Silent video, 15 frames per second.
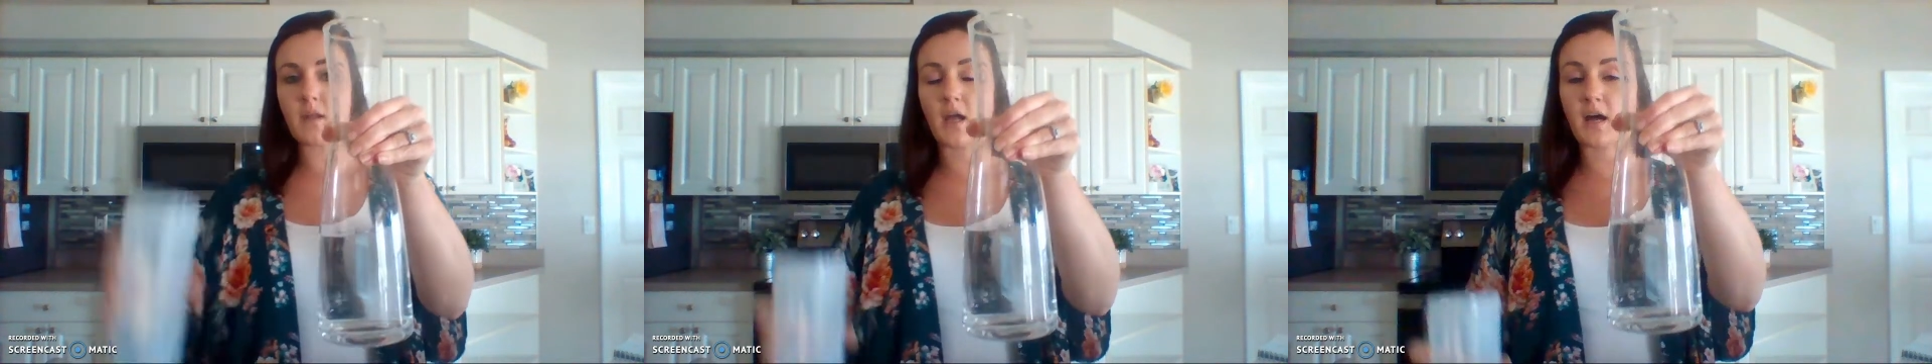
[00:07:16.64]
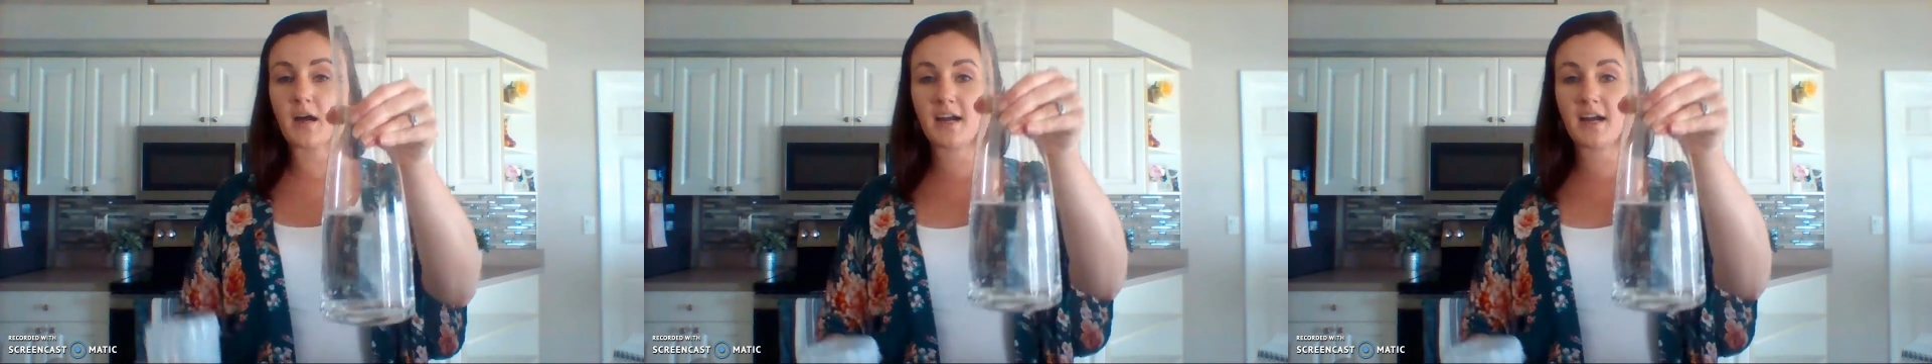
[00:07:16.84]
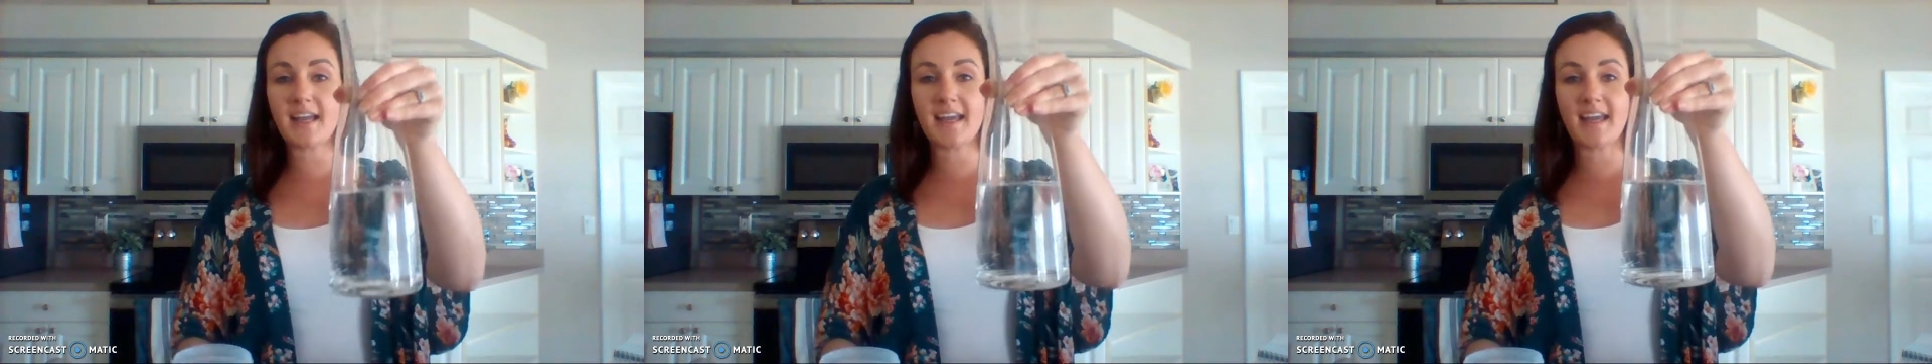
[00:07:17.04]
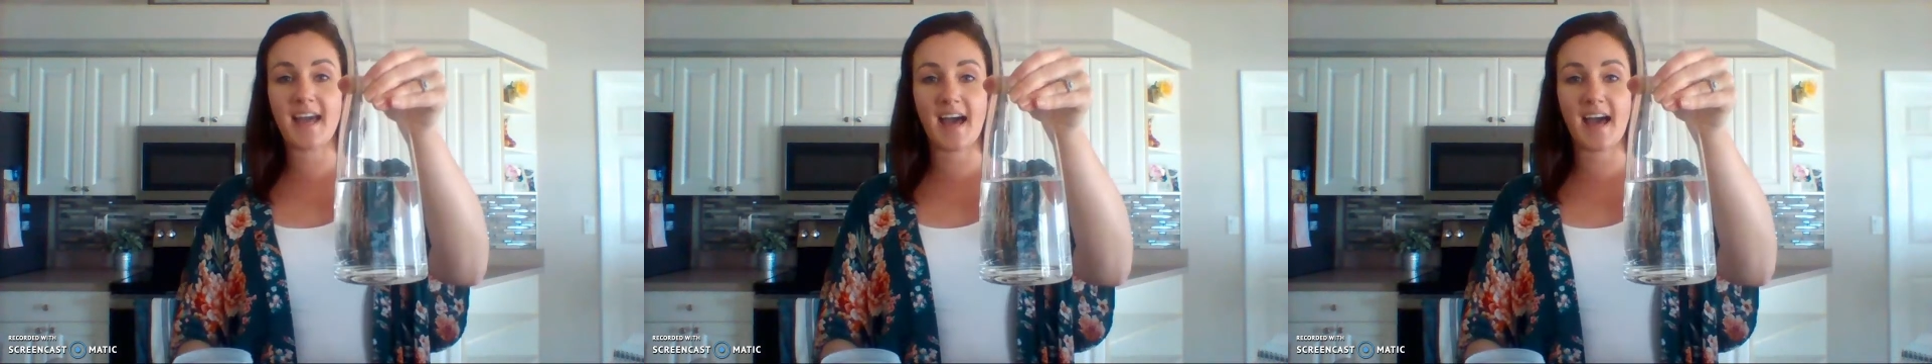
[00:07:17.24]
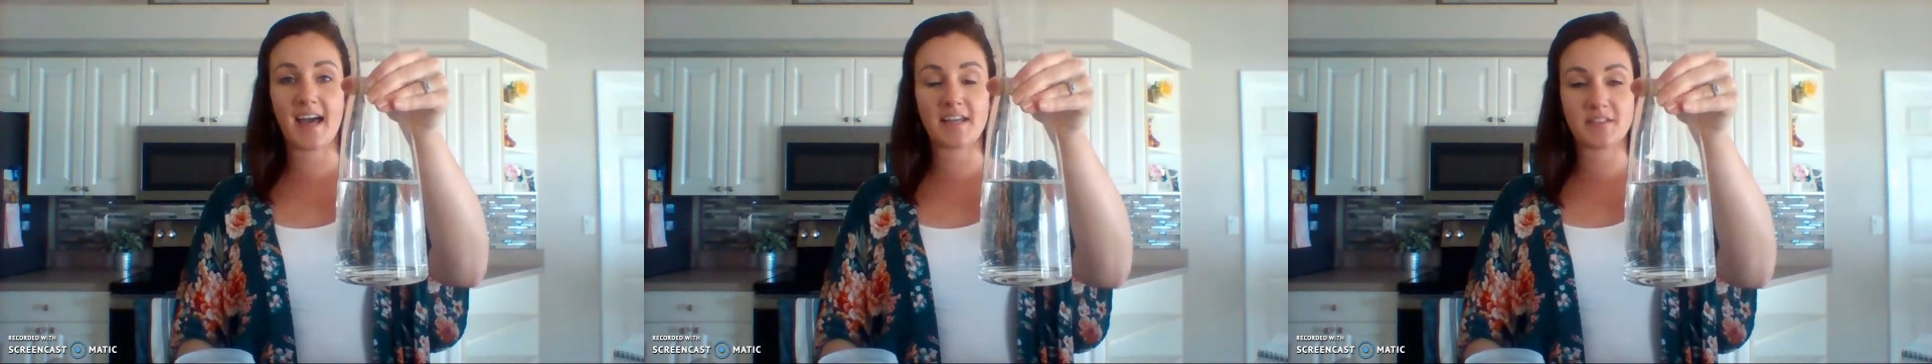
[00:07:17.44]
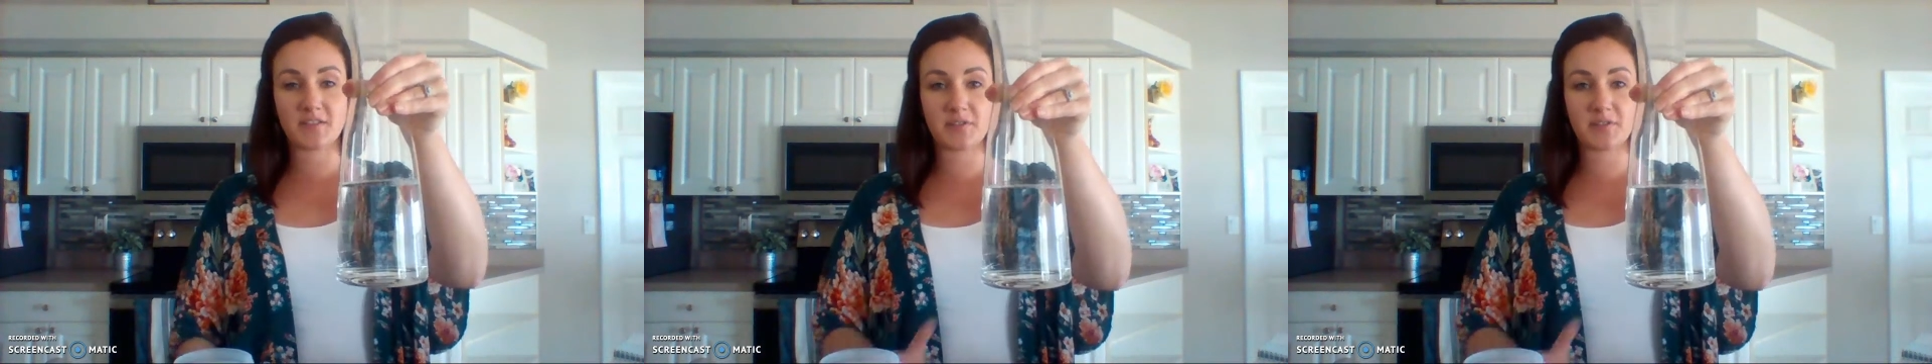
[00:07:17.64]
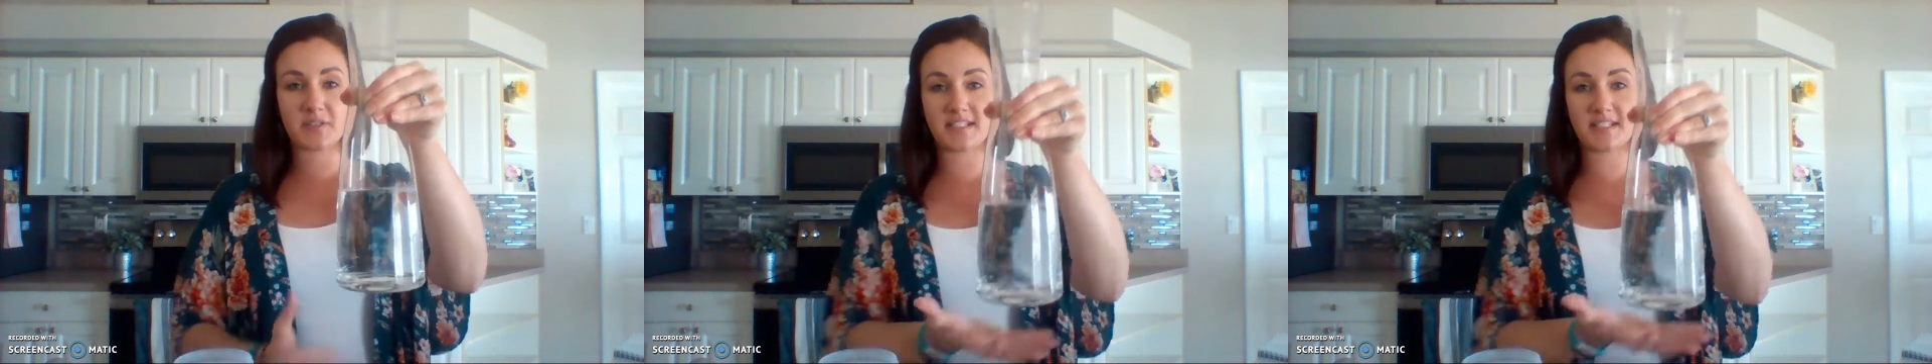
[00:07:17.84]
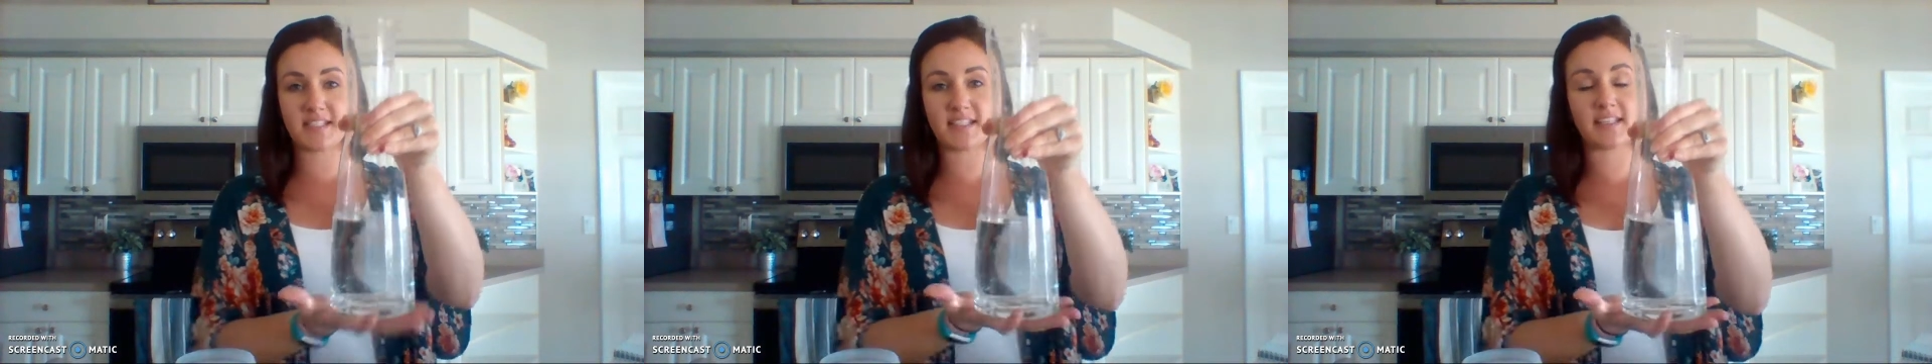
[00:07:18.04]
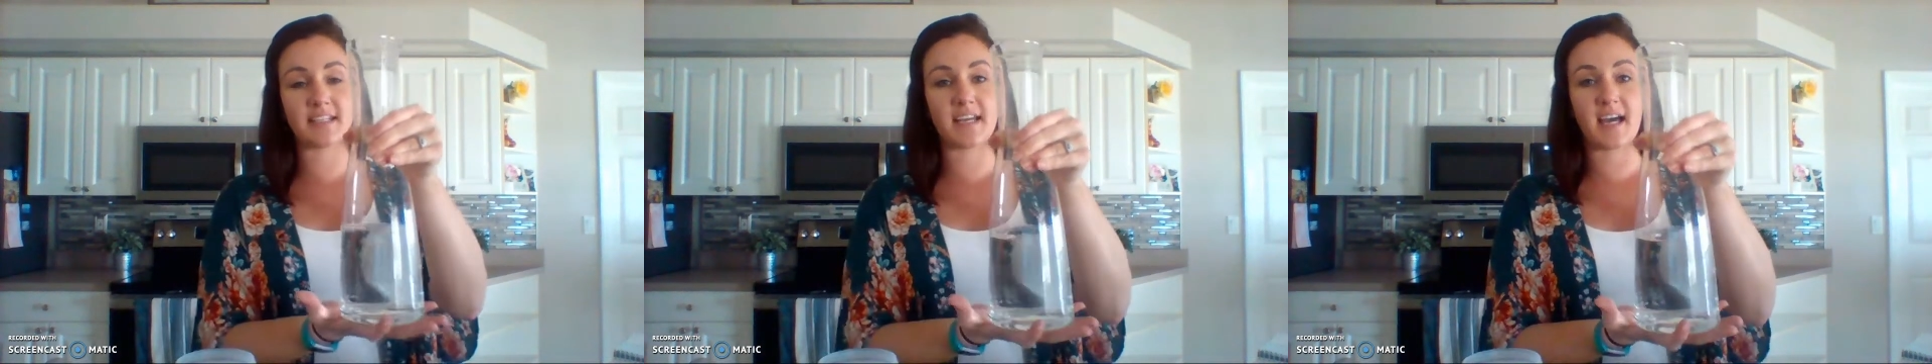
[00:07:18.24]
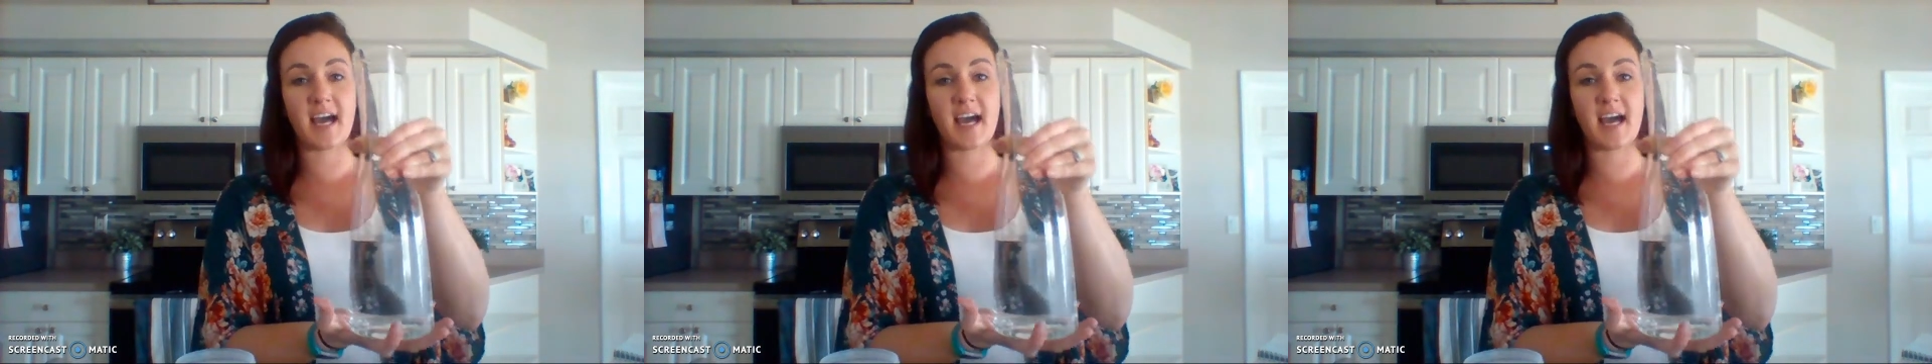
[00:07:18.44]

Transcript: All right, as you see,